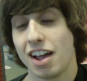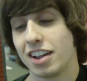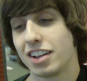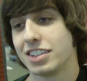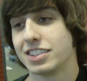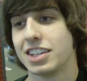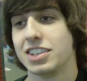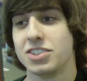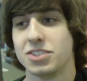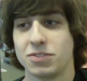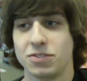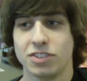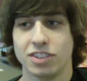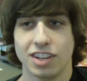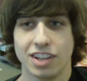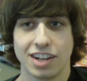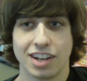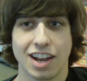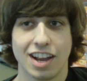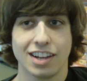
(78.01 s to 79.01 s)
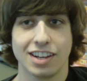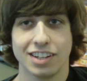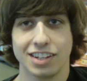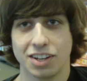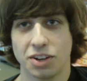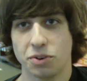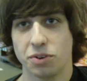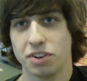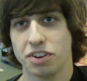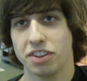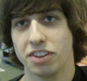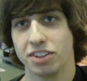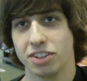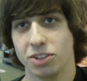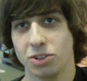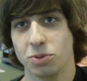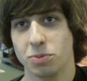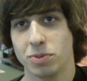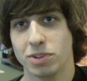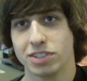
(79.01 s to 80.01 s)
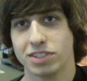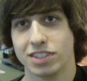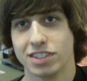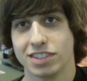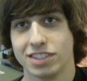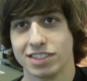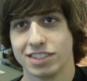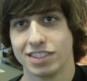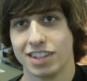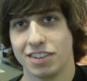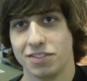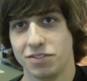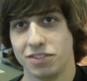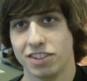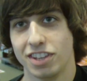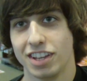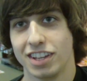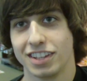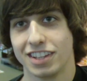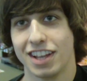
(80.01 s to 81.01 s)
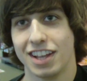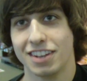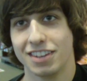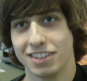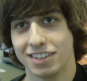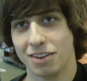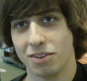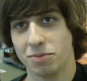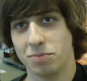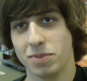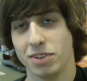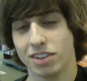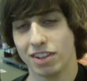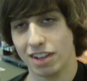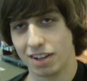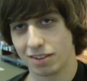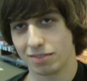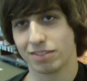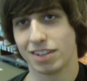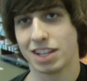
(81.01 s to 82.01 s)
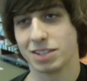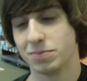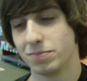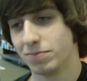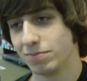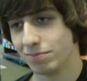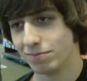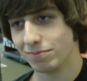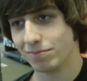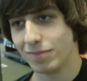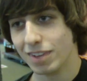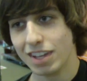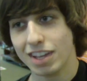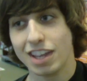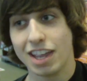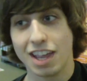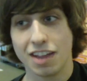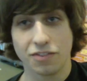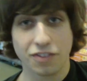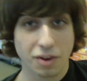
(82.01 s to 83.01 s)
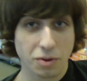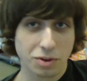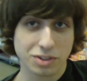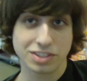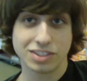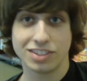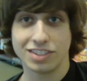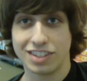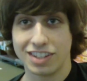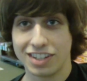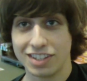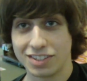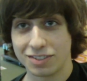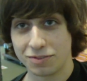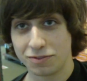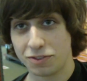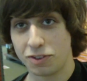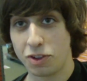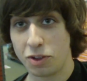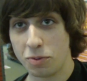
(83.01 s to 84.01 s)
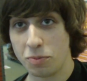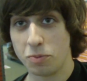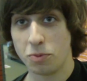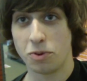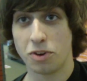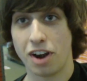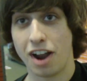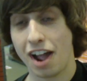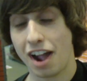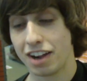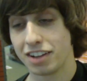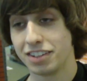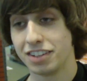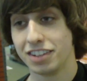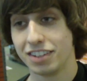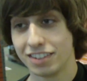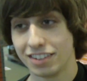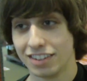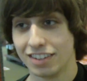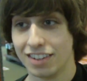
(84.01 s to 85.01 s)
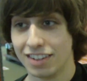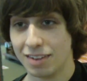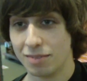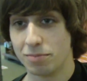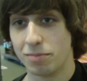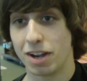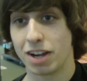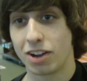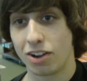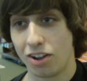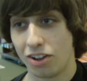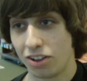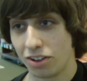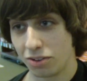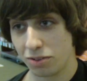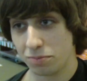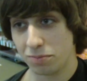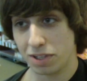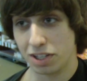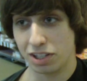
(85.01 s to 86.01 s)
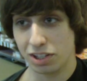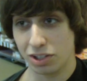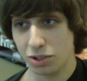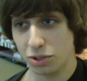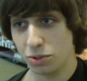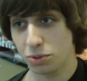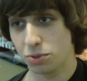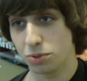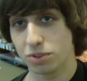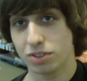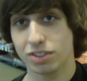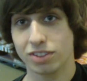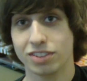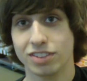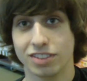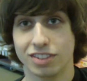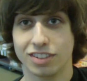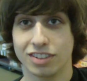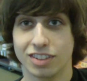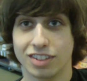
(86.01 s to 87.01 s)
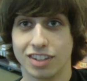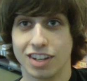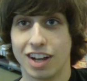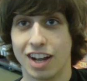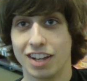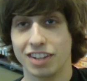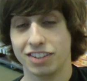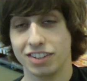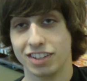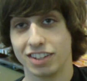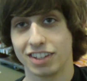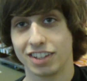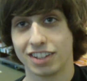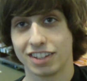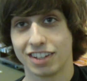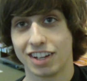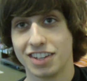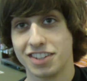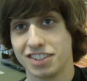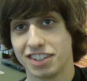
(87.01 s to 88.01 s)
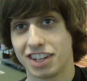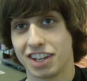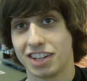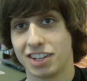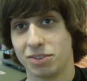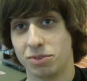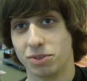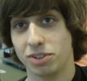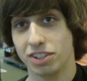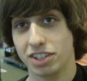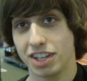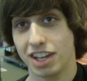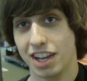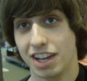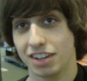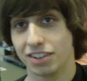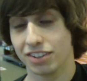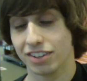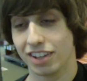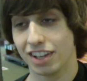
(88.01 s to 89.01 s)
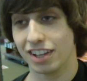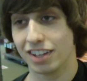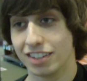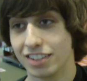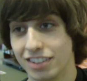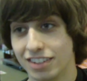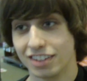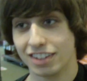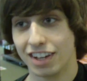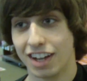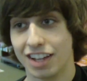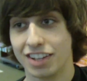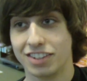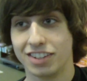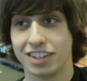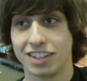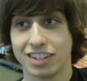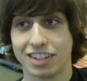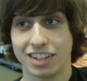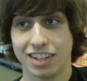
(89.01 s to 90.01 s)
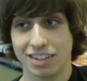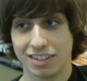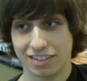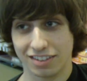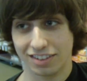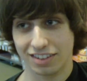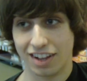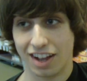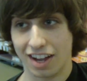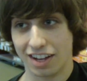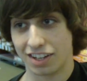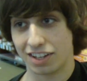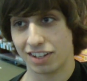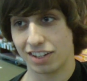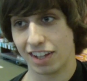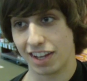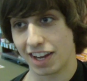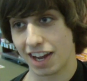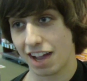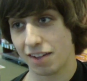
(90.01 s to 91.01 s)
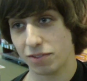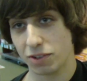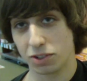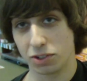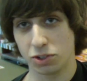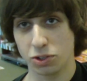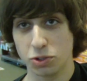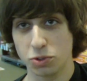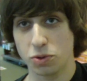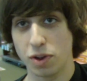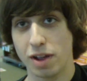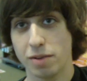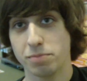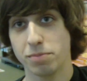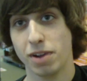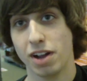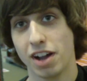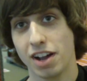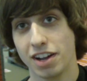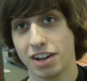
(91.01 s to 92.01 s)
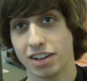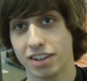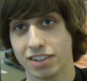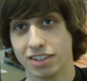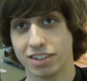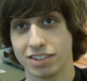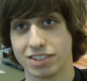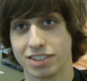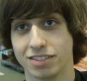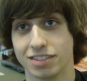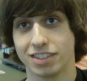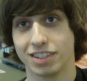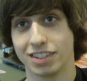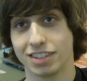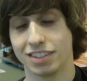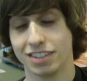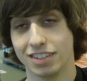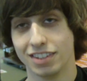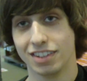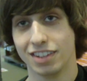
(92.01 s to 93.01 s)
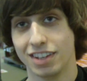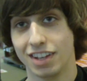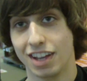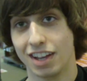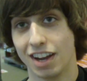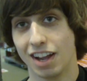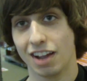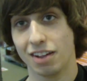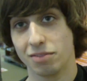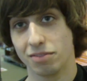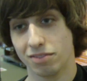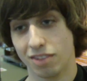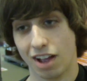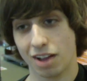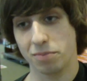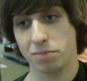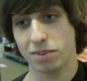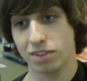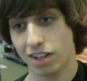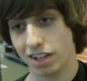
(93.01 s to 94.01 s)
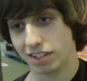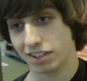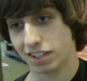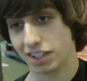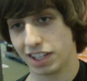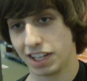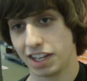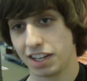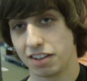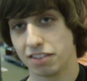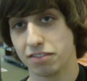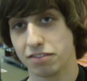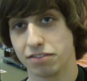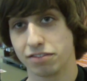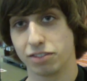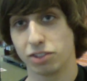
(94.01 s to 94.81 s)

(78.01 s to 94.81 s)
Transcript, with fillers: Because I, I just feel like I could go into the glue business. I feel like that that would be like that's if I wasn't into film or acting, my calling would be glue Mm -hmm. I think I think I could really handle that. I think that I could like have a glue empire or something, and I I'd be like the king of